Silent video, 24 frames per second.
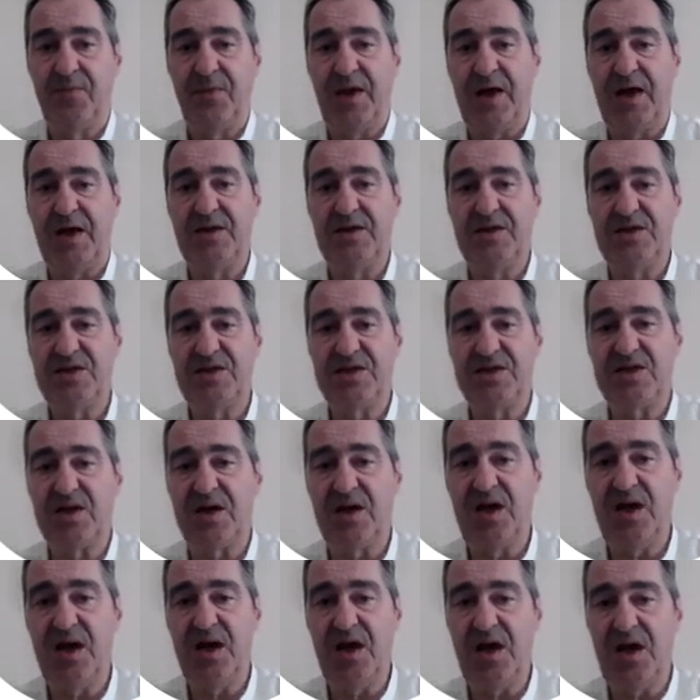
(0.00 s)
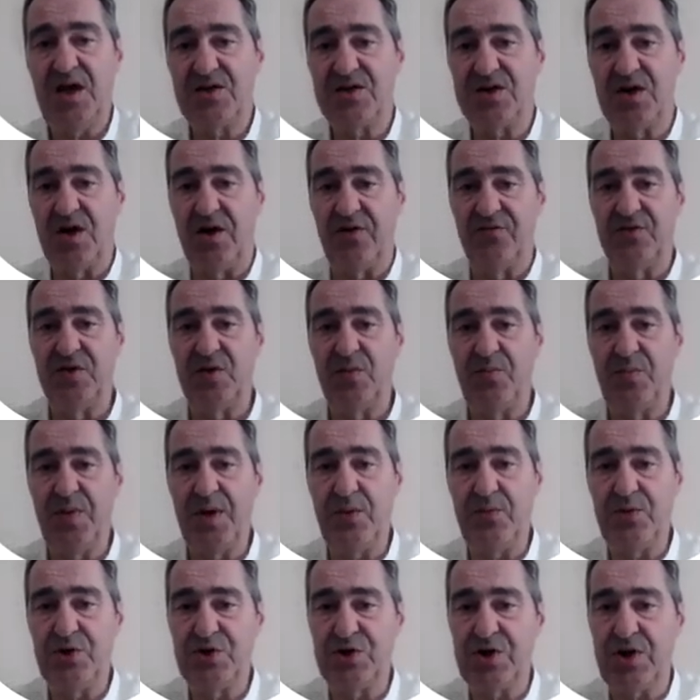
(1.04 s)
And this is the case of the
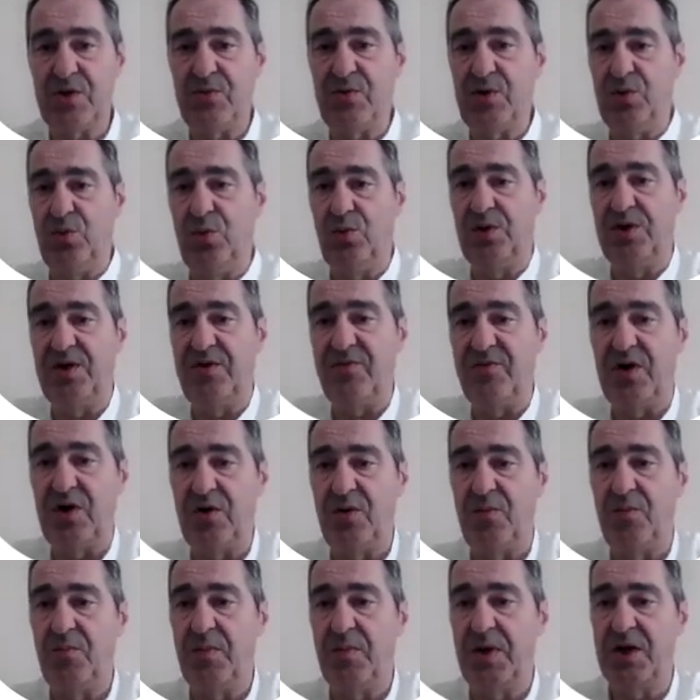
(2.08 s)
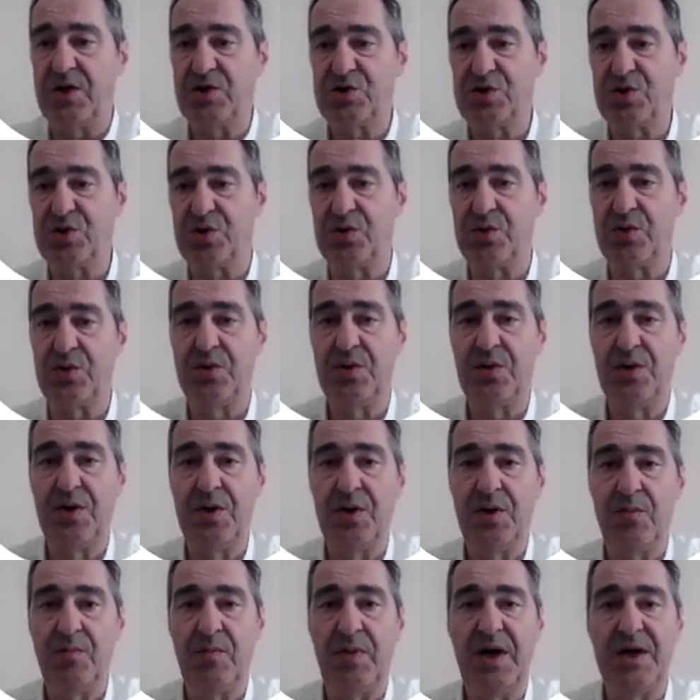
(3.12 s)
pericherry cultivar mentioned
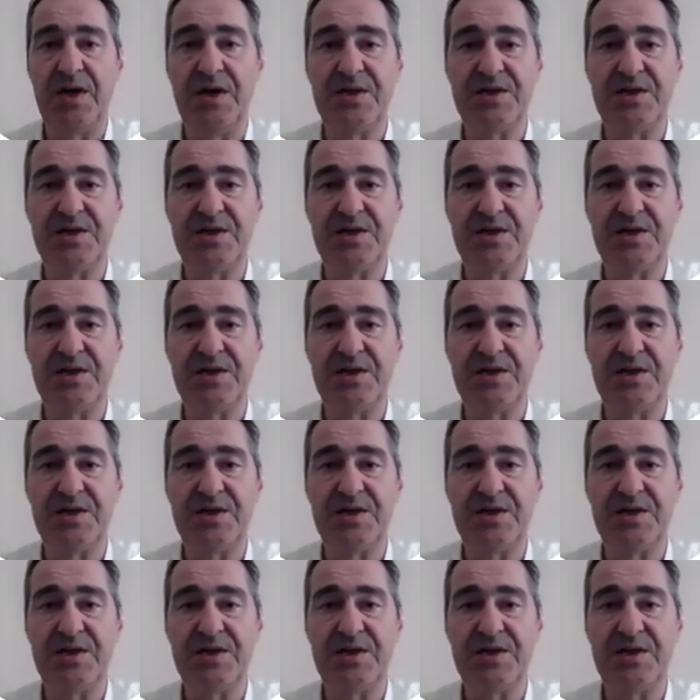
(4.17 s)
by the